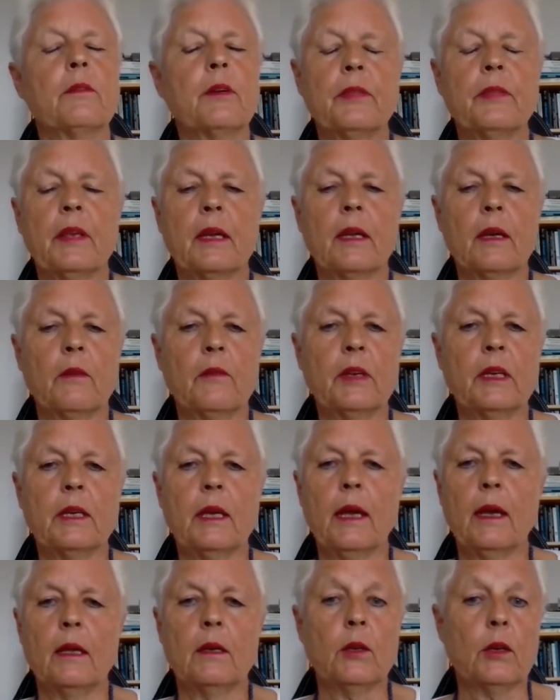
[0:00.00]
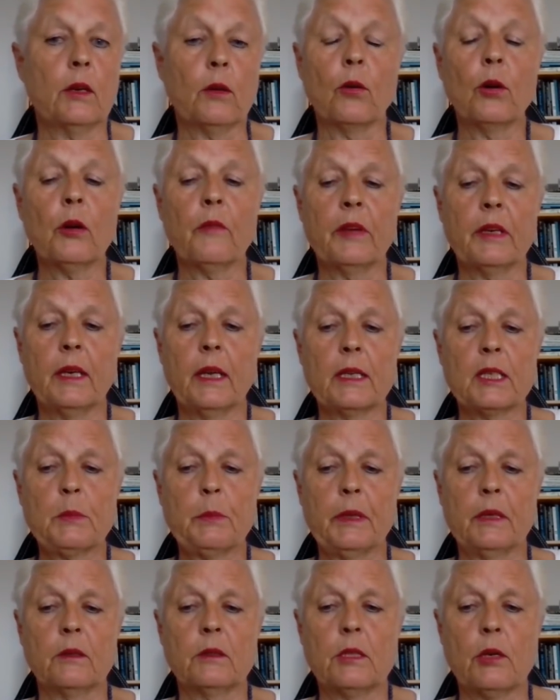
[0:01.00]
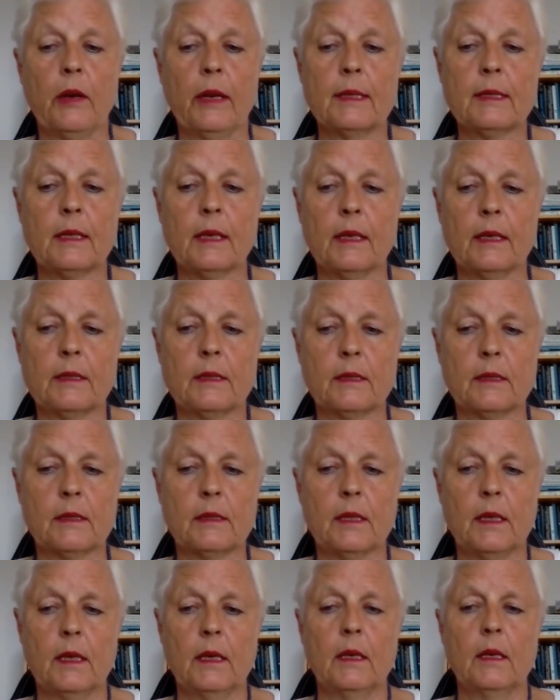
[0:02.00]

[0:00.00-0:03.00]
all of it has been translated.